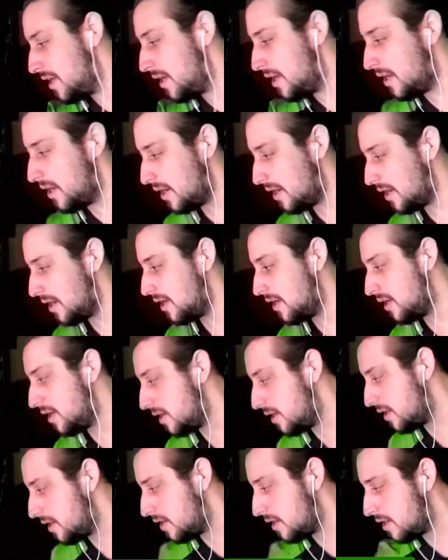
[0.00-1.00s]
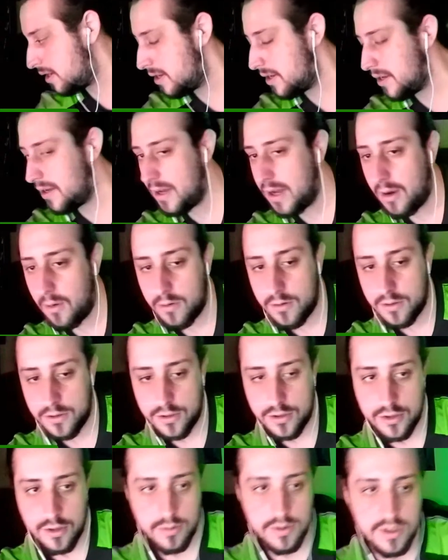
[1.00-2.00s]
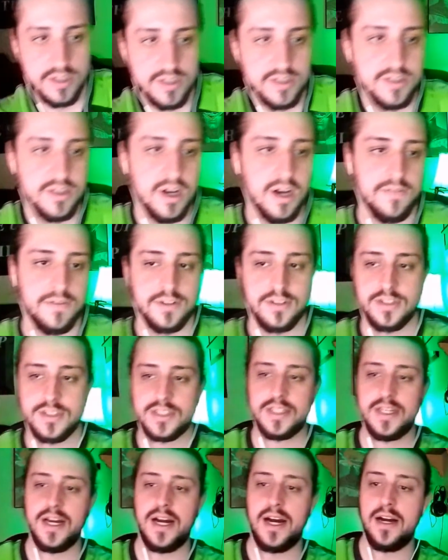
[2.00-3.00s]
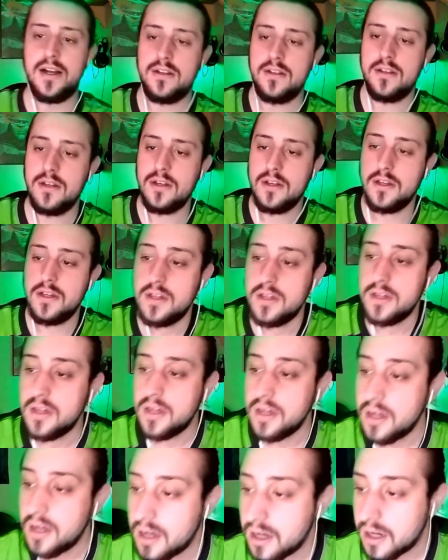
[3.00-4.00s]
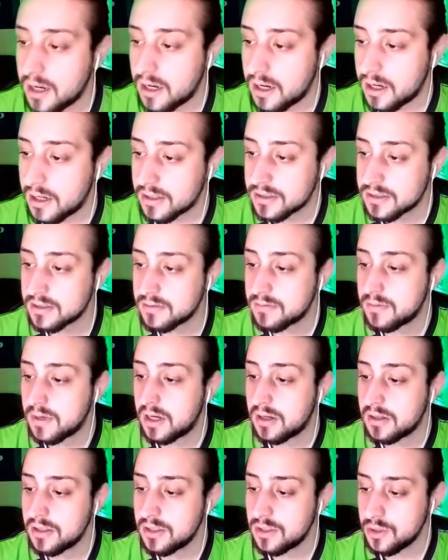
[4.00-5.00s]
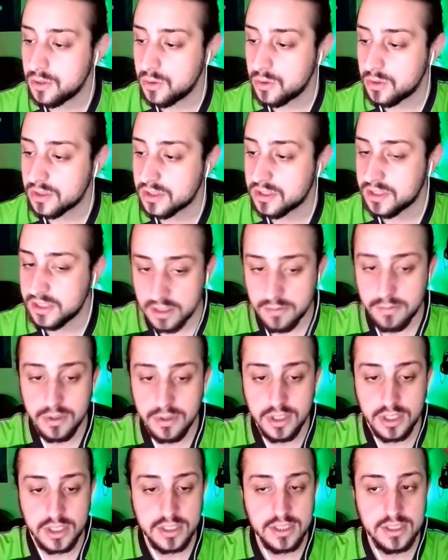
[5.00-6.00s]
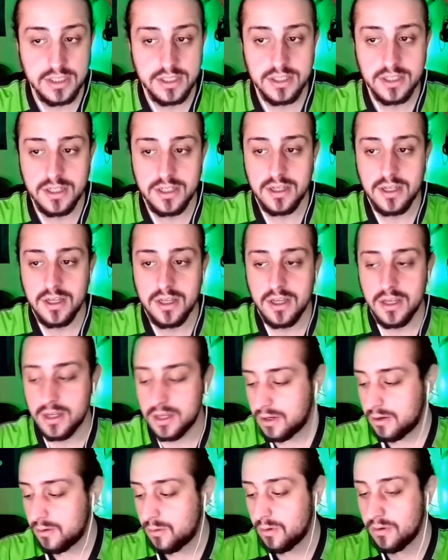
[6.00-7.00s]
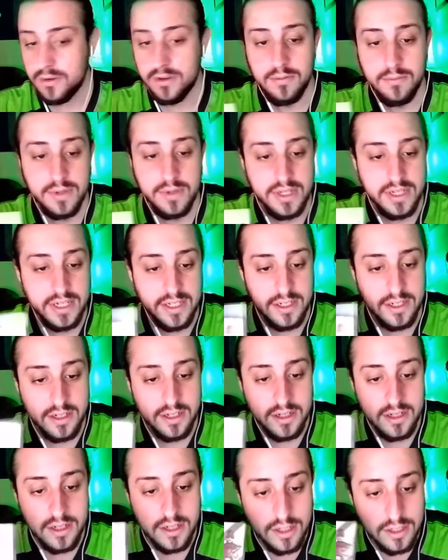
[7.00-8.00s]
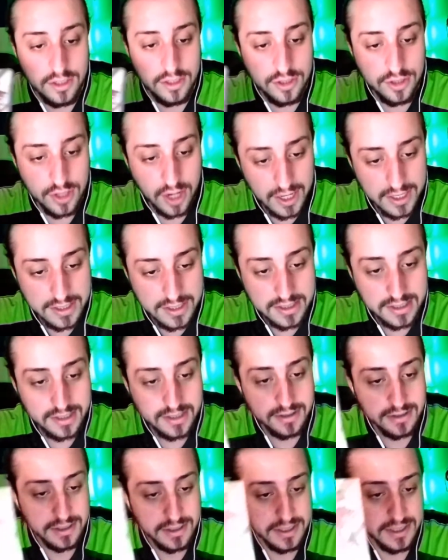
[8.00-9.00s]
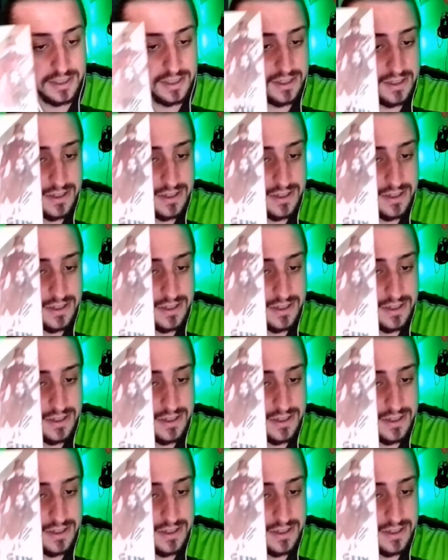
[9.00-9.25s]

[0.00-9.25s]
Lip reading: I want to show this off. I just got some new Steelbooks. One of them being Justice League